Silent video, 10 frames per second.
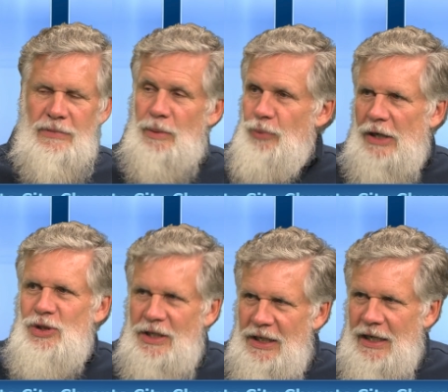
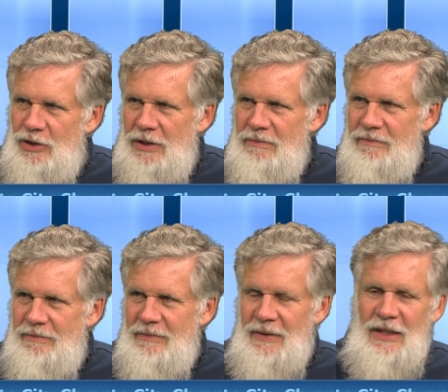compression in the engine,
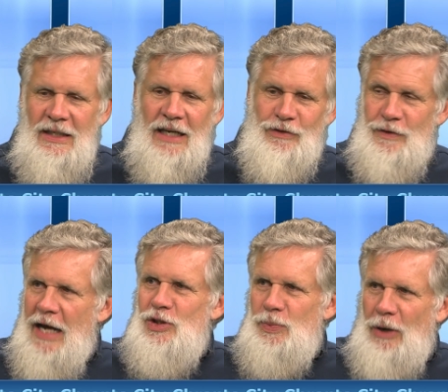if you've
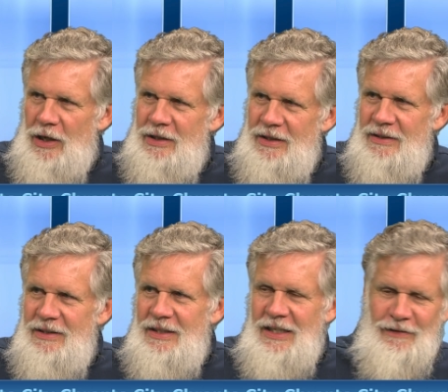got spark,
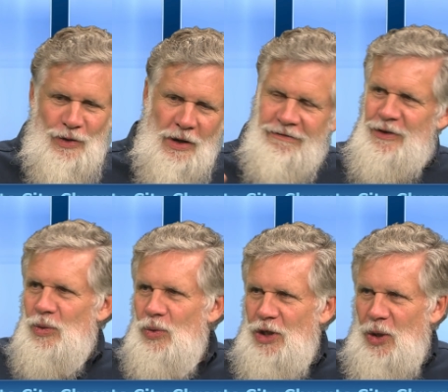if you have
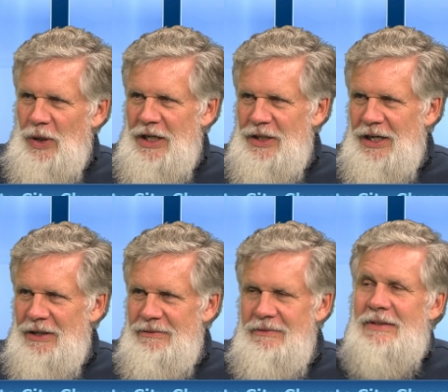fuel going in
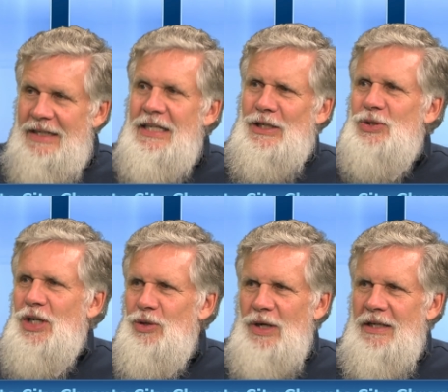there, the thing is
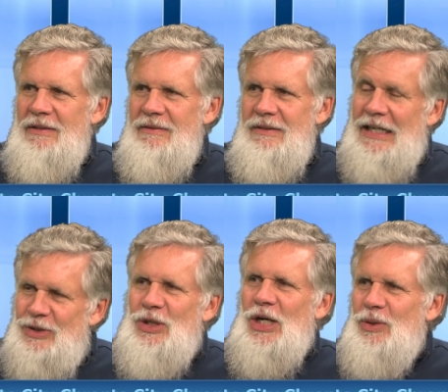going to run.
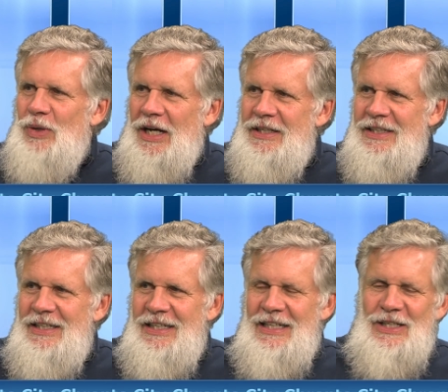It's going to run.
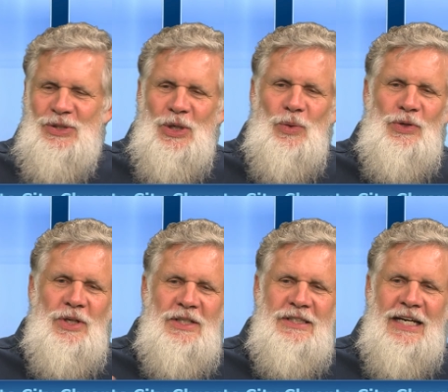Yep. So you
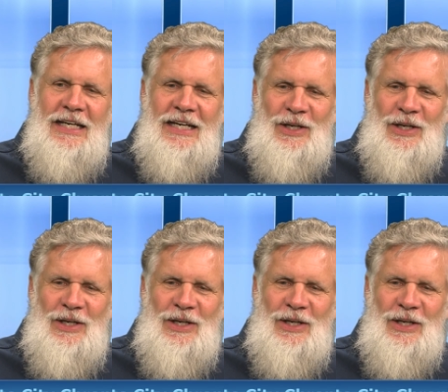can take